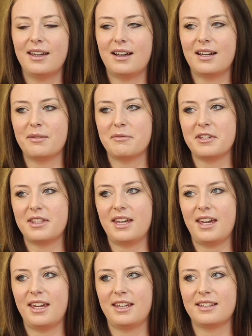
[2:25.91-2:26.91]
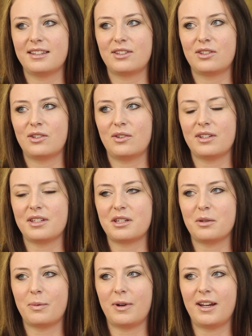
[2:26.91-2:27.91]
that they told us
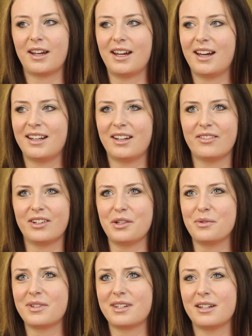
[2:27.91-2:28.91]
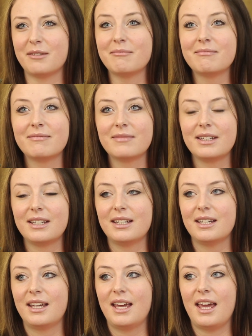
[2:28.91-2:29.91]
to bring. I never used them.
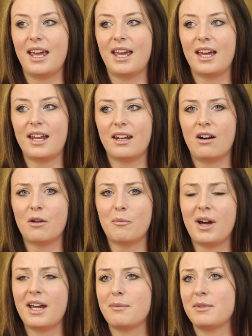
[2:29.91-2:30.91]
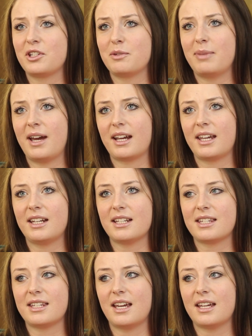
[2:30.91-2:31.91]
And on my mission packet,
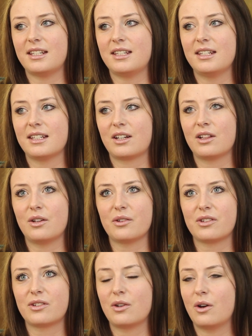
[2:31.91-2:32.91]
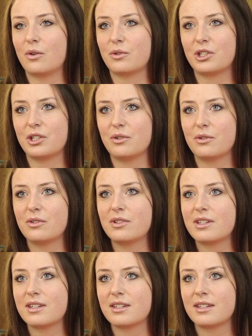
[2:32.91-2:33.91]
it said closed toe
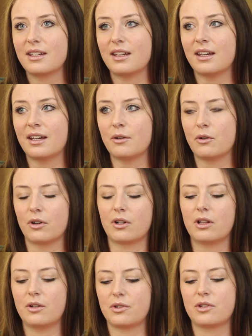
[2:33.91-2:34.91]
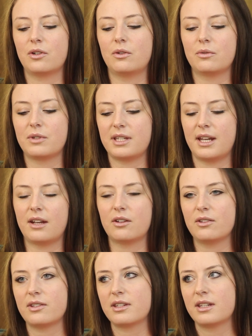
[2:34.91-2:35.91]
shoes or closed-toed
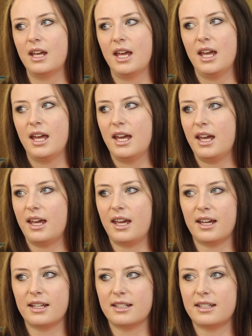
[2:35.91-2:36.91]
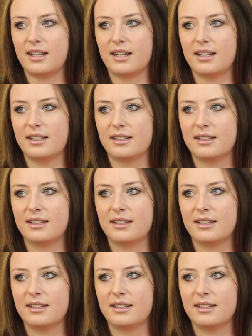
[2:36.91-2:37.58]
sandals. And